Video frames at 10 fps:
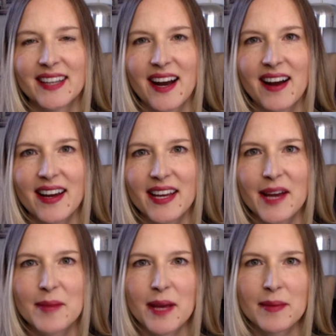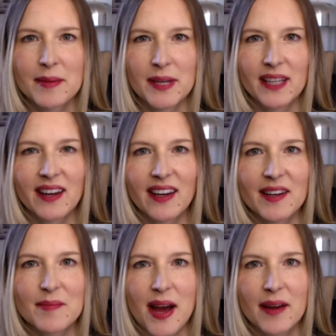Hi, I'm Amy McKnight,
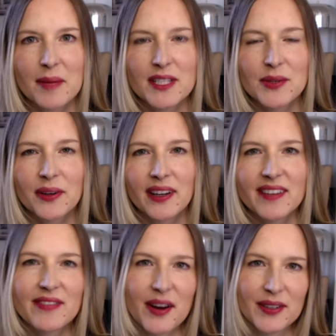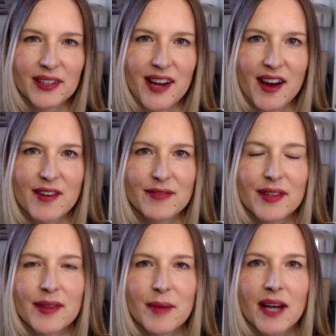Mac mentor and founder of
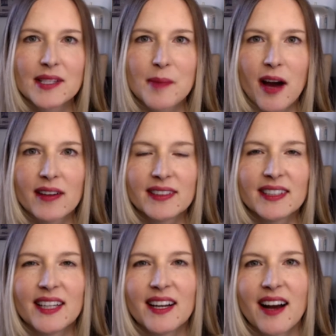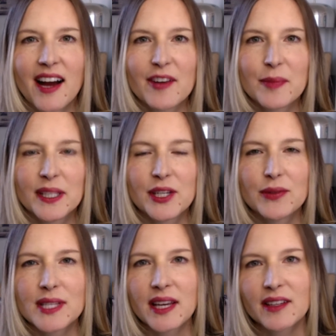the Mac Spa. I have been
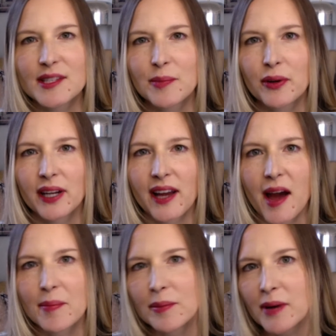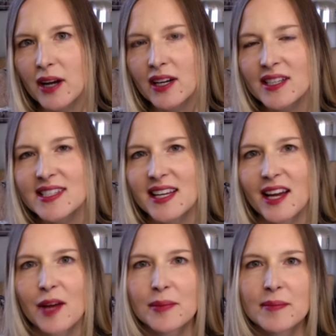using and supporting Apple products and
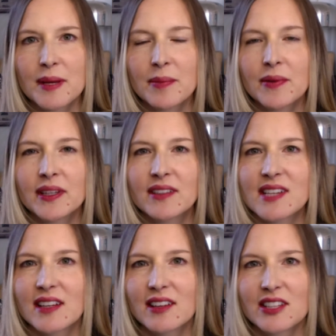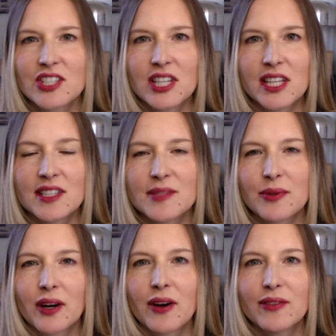helping people with their technology needs
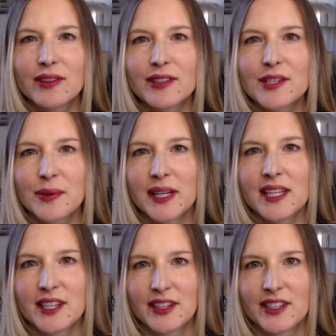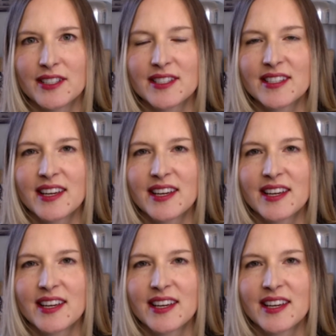for over 20 years.